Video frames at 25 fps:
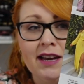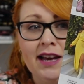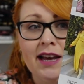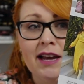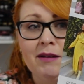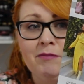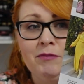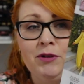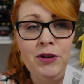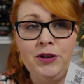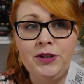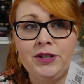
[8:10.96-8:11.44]

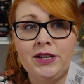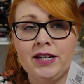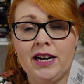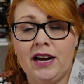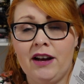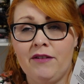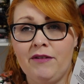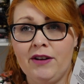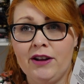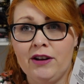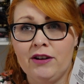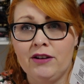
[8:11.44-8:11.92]
I'm used to
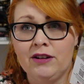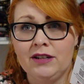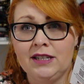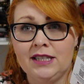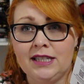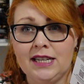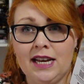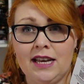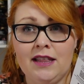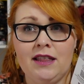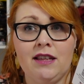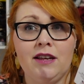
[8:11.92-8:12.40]
having on,
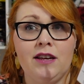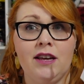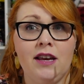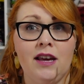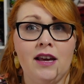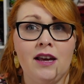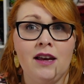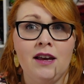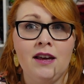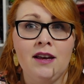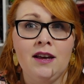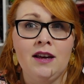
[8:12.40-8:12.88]
say,
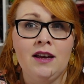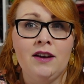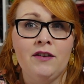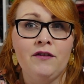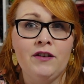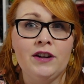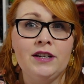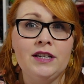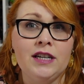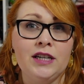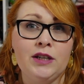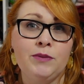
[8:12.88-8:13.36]
the
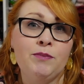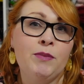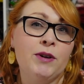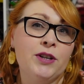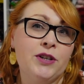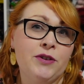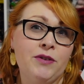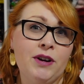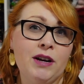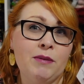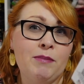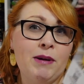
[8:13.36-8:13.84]
vintage
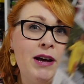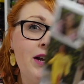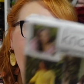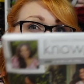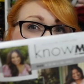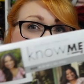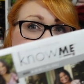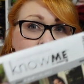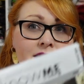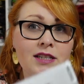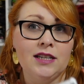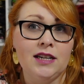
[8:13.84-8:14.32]
butterick
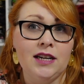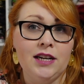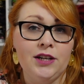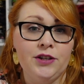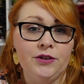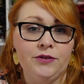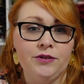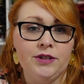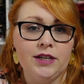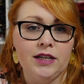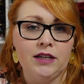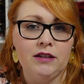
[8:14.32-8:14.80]
patterns that I
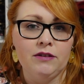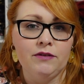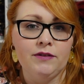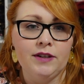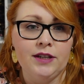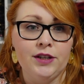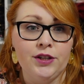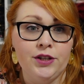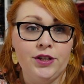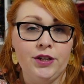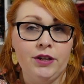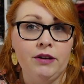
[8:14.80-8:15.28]
do delve
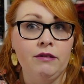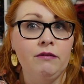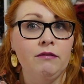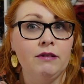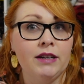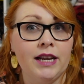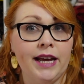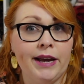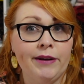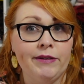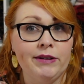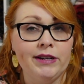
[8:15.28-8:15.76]
into
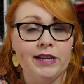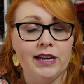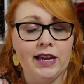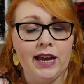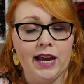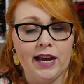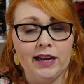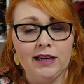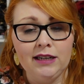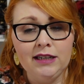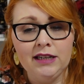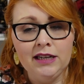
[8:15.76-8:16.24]
now and
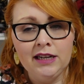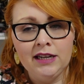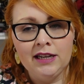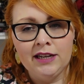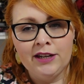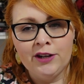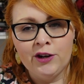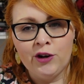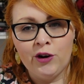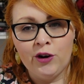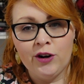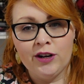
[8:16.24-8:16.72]
again,
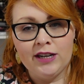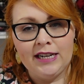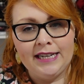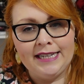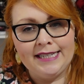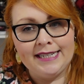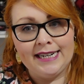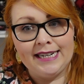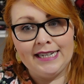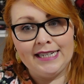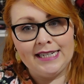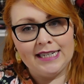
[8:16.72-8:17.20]
or at
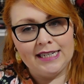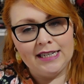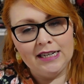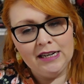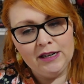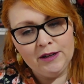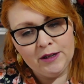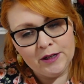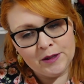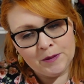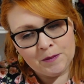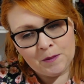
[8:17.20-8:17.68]
least I
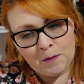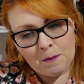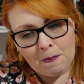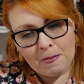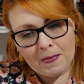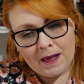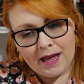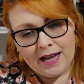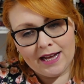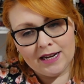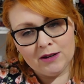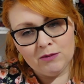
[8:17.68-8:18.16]
did,
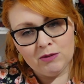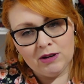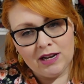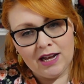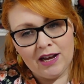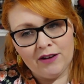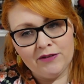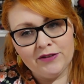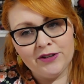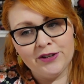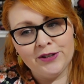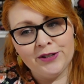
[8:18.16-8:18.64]
and we'll
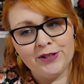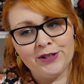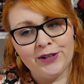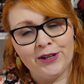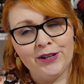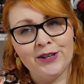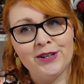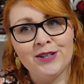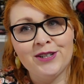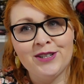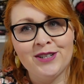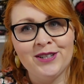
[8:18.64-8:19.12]
have to
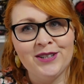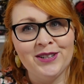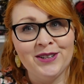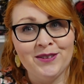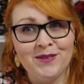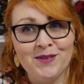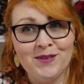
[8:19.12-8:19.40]
start